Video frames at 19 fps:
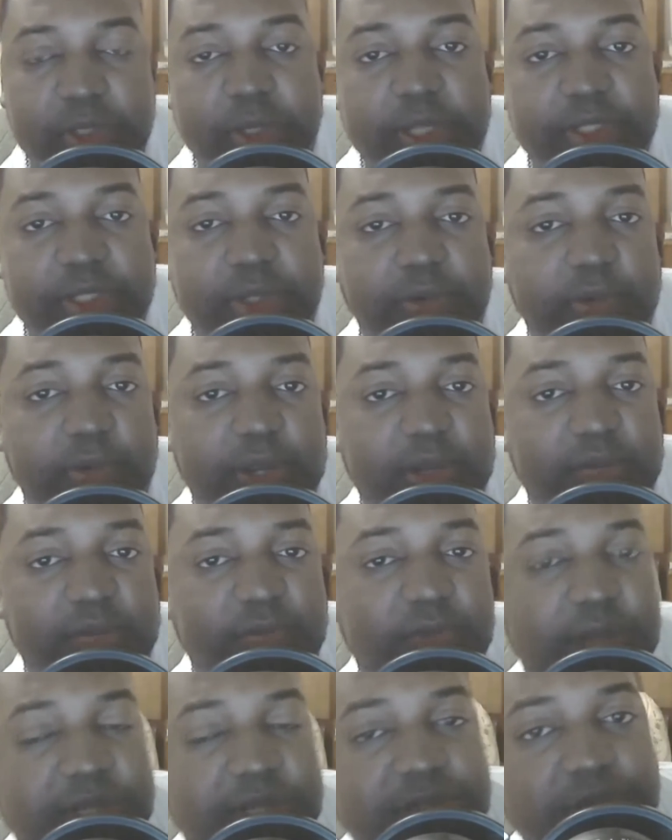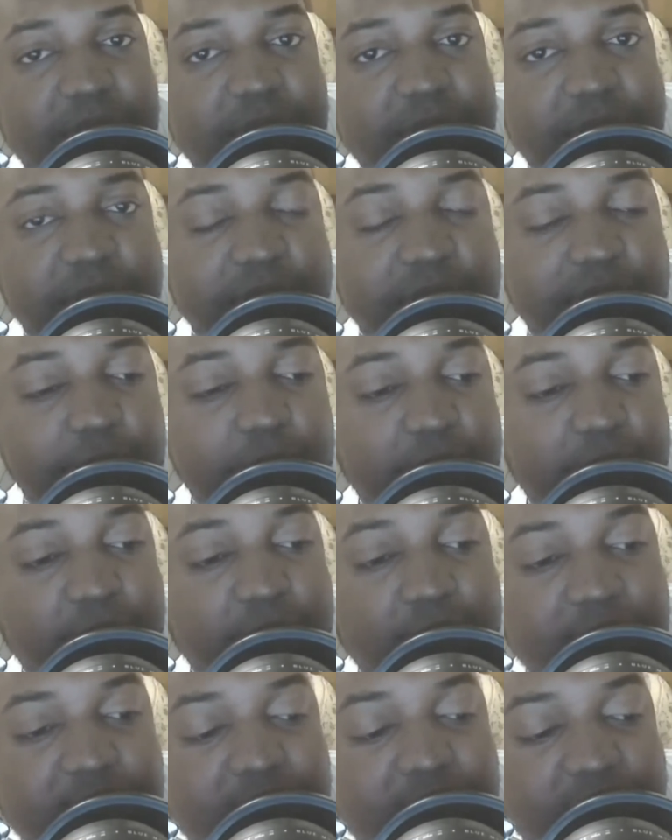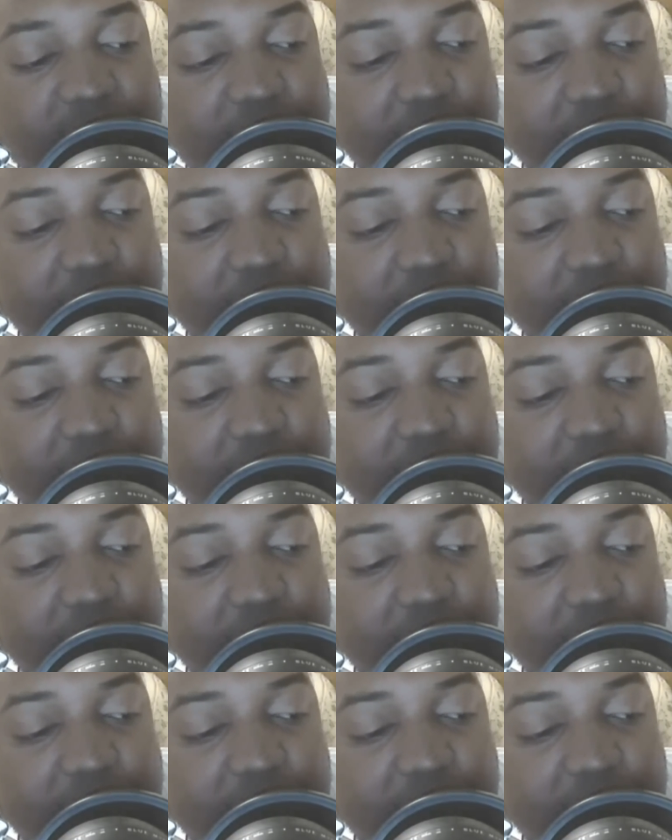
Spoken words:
So that's a great investment for her because